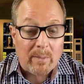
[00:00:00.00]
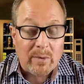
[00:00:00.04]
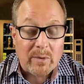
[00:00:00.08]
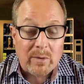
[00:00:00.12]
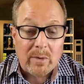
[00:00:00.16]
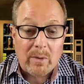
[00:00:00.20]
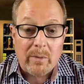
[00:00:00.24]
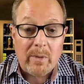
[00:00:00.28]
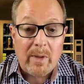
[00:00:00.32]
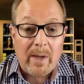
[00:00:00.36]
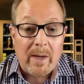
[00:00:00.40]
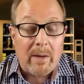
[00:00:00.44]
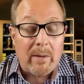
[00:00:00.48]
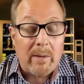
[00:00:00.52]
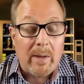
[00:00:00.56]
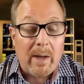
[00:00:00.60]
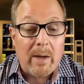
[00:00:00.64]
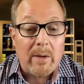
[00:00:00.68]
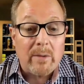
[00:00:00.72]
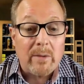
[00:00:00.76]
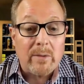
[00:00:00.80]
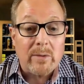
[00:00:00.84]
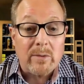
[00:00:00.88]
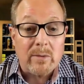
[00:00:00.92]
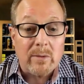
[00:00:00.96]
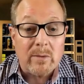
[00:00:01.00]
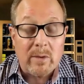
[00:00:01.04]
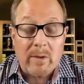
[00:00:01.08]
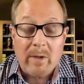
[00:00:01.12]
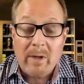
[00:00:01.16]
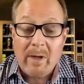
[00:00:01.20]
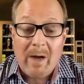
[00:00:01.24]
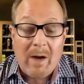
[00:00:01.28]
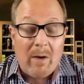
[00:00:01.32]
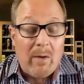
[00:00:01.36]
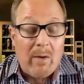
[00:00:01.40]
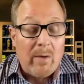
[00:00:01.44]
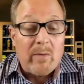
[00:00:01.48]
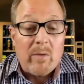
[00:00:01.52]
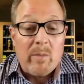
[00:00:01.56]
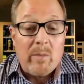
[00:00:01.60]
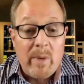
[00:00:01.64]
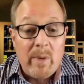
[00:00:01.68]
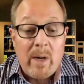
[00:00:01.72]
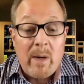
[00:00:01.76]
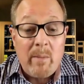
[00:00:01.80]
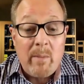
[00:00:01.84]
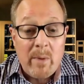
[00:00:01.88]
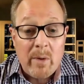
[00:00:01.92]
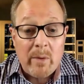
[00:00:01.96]
So that allows however
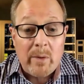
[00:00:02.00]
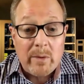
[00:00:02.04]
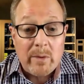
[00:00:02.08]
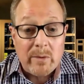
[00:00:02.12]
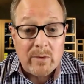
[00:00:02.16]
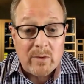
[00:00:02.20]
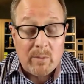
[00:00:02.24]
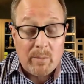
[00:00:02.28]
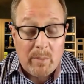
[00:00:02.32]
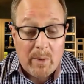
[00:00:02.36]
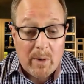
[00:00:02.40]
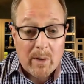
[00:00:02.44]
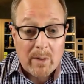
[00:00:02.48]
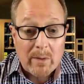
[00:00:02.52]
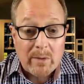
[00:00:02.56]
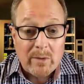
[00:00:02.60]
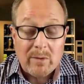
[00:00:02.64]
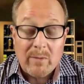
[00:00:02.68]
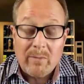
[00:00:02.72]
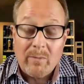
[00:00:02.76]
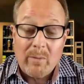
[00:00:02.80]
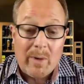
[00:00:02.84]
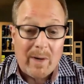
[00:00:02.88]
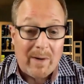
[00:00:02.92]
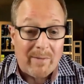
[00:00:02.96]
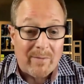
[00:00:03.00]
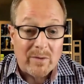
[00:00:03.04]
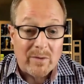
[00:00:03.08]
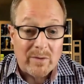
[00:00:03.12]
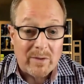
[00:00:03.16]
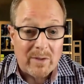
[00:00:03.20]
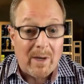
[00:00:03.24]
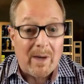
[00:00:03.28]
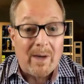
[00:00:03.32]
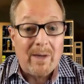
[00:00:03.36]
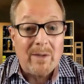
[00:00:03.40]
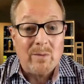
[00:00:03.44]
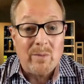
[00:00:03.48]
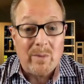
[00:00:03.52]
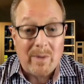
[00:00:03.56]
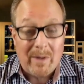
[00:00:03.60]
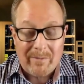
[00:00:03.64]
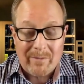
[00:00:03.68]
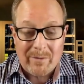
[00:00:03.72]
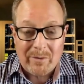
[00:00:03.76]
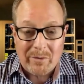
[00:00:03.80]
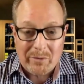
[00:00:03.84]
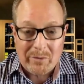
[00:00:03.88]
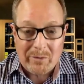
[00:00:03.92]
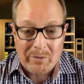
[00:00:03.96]
many millions of parts of whatever size,
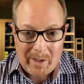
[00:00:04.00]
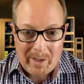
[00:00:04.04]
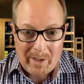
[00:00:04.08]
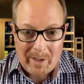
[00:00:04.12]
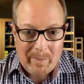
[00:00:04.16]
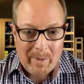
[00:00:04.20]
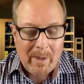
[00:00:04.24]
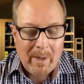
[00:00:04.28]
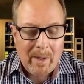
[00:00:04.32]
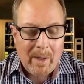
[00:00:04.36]
whatever shape,